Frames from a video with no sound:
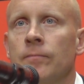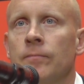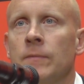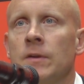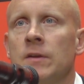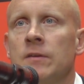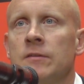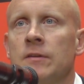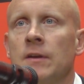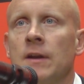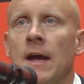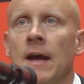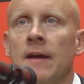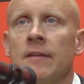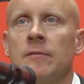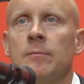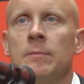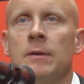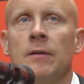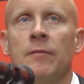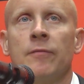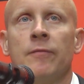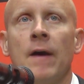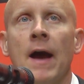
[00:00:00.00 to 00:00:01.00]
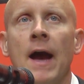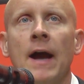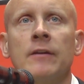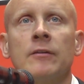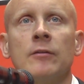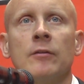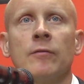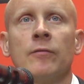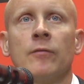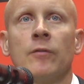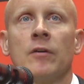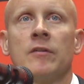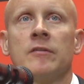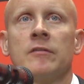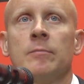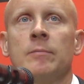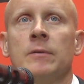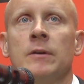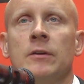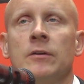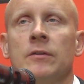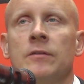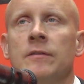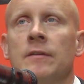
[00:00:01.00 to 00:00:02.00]
to have to be a factor for us to
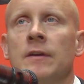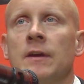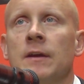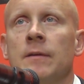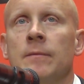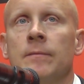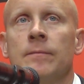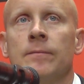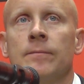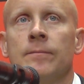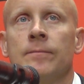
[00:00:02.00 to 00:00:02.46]
be a good team.